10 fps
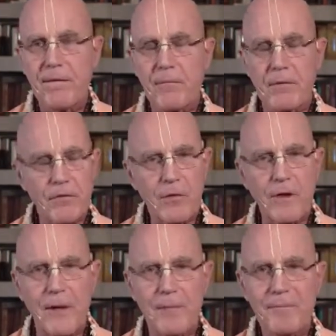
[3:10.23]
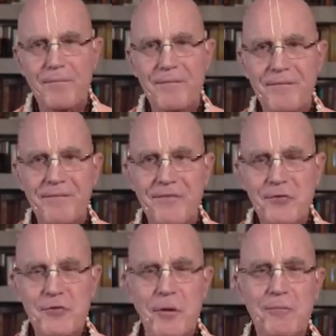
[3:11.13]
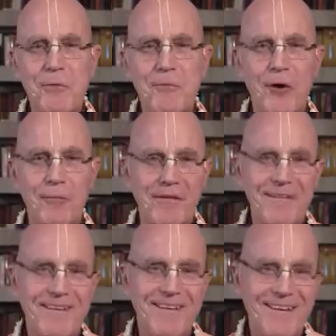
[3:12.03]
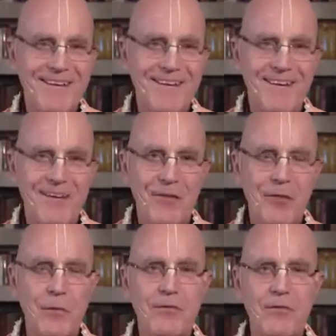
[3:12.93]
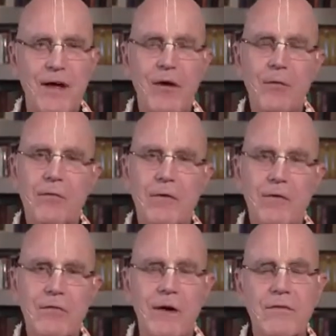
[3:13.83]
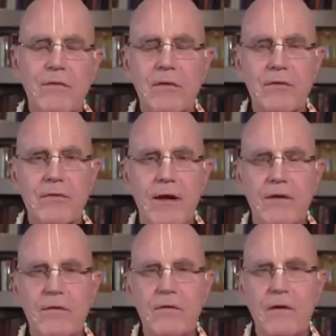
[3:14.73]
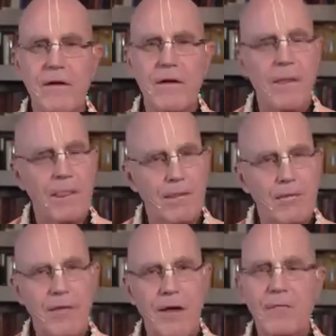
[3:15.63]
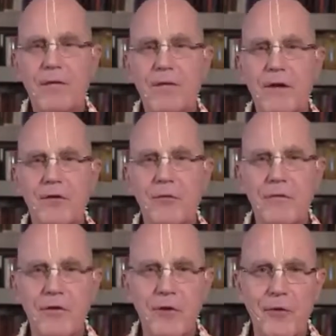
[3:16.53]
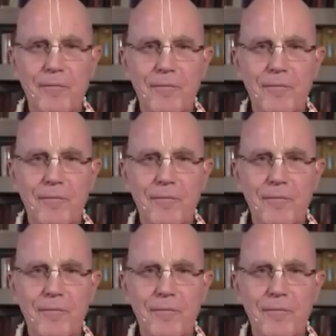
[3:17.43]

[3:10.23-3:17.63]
But it's okay. Shabda Brahma. Through sound, transcendental sound, everything is revealed.